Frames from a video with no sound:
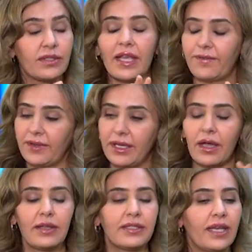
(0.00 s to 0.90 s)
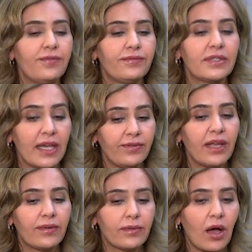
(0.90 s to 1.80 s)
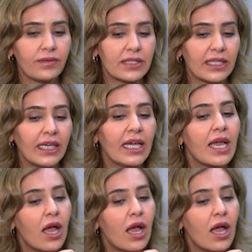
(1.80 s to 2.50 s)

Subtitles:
Safely, obviously.